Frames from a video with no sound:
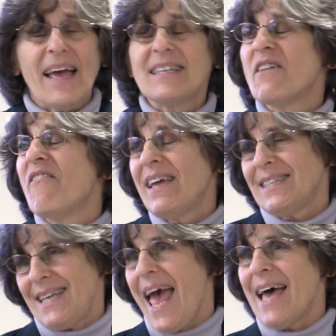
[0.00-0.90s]
It's a
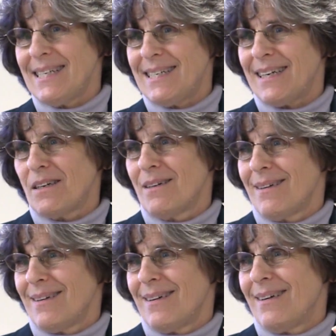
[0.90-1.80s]
fantastic
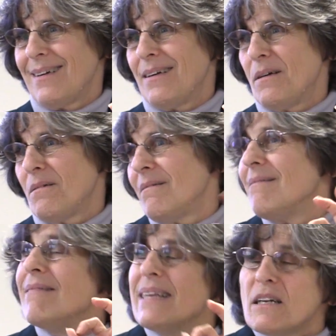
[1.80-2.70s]

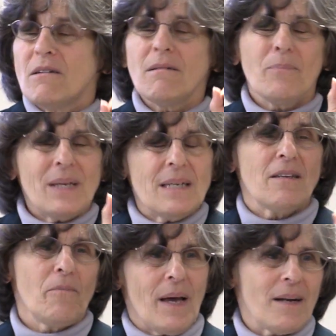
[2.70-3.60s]
little
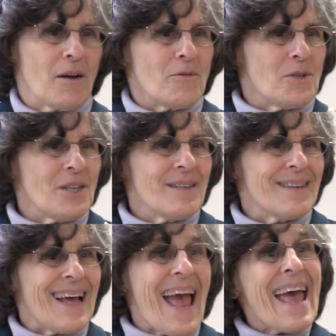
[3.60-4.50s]
piece of pedagogy.
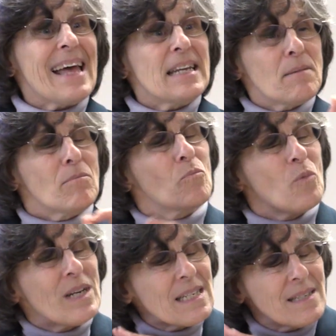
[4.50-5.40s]
And
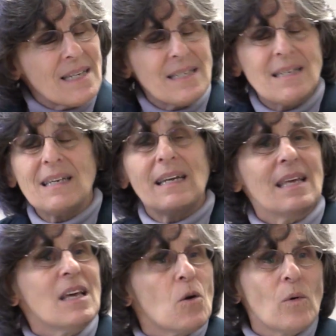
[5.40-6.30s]
what it does is it
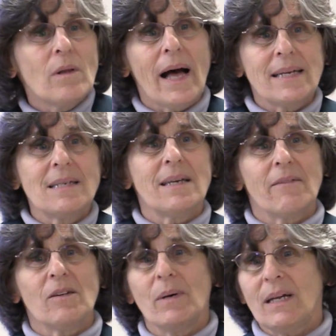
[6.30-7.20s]
equalizes
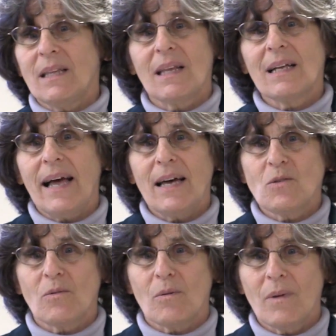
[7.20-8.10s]
everybody in the
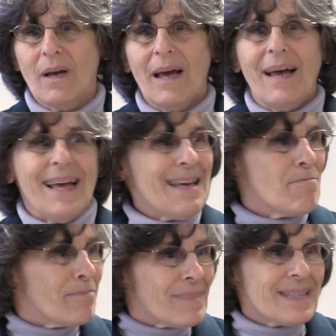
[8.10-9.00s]
classroom.
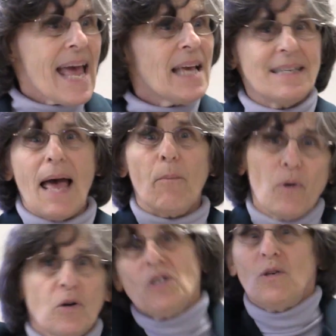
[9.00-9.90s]
It takes that
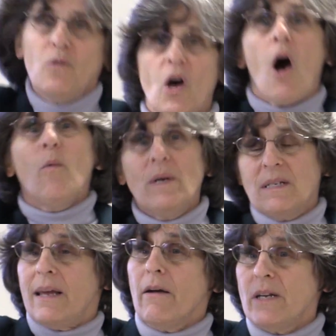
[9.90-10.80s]
person who's always
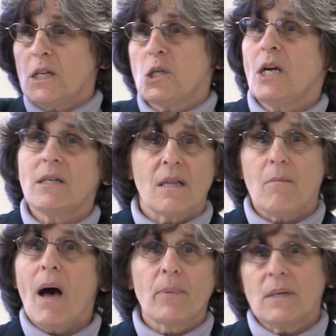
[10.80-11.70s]
there and it shuts
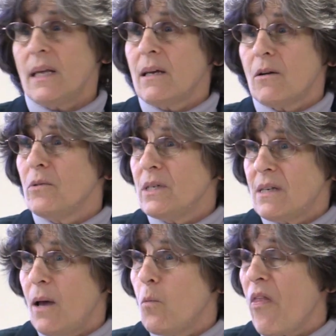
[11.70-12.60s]
them up because they can only
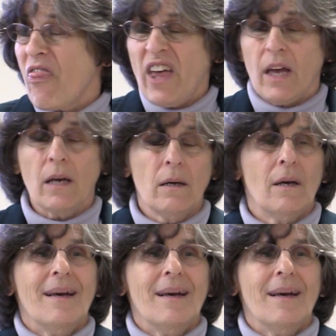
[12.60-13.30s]
say one thing.